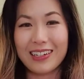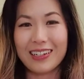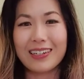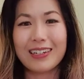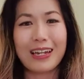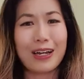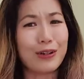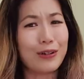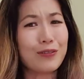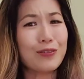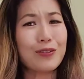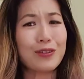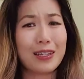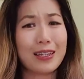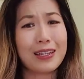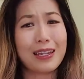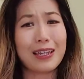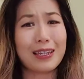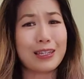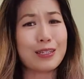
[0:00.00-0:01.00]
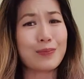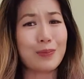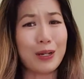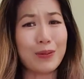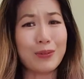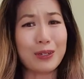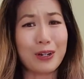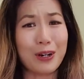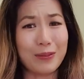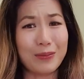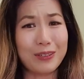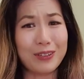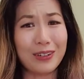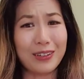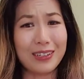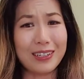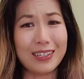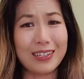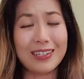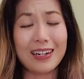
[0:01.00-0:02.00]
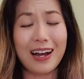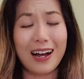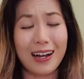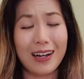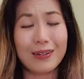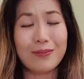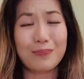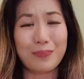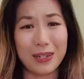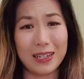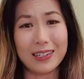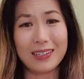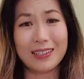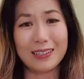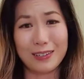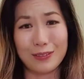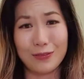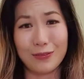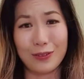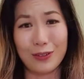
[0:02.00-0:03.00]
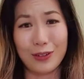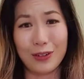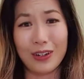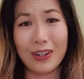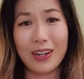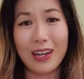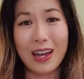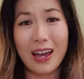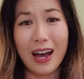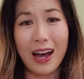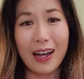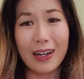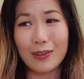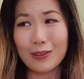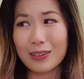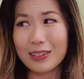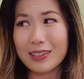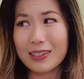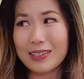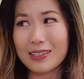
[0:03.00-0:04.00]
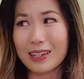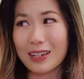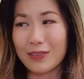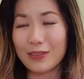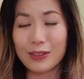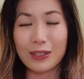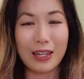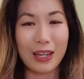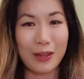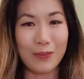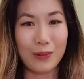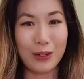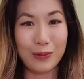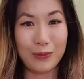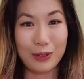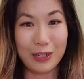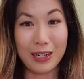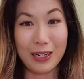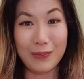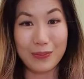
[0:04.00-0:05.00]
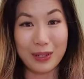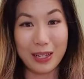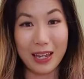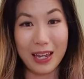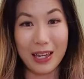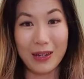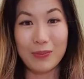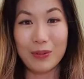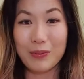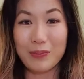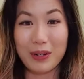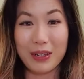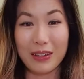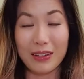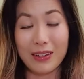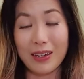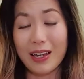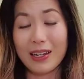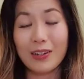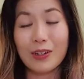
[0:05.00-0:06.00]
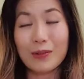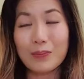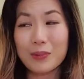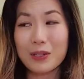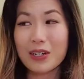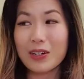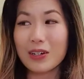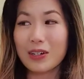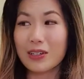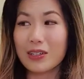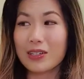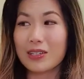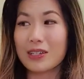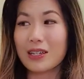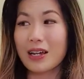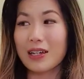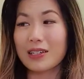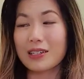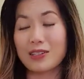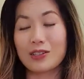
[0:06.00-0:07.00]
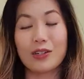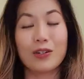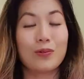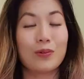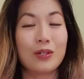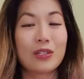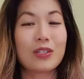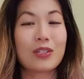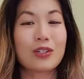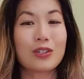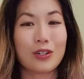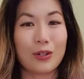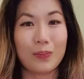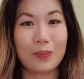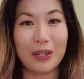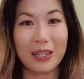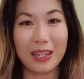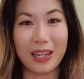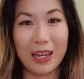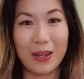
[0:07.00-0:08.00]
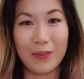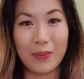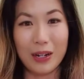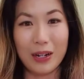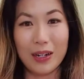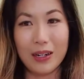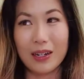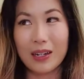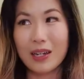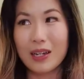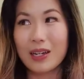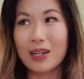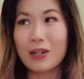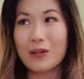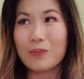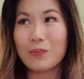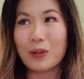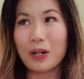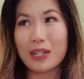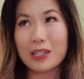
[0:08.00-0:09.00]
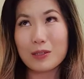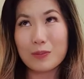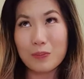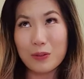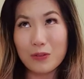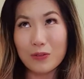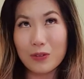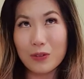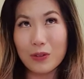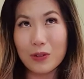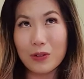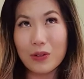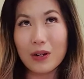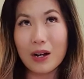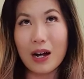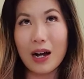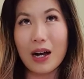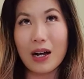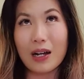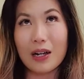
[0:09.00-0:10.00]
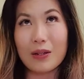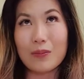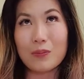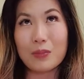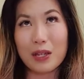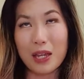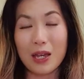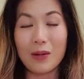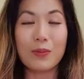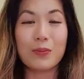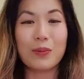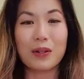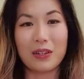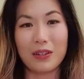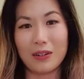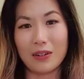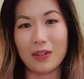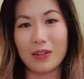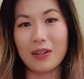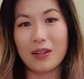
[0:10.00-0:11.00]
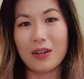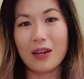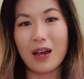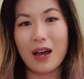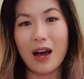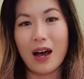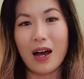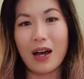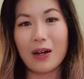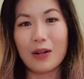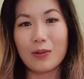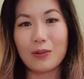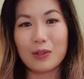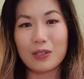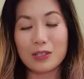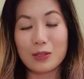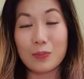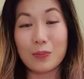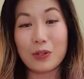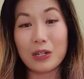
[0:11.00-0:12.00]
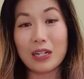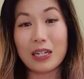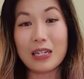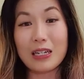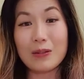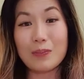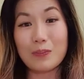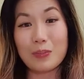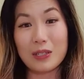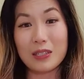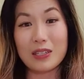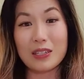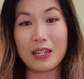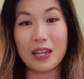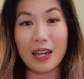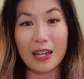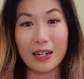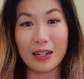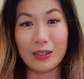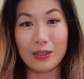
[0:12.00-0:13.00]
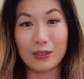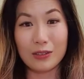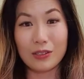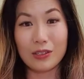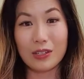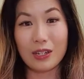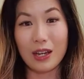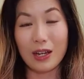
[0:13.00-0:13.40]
Now, if you think that this might be common knowledge, I beg to differ. I only discovered Kmart when I became a mother, and not because I did not want to shop at Kmart. But before I became a mother, I was a pretty busy adult.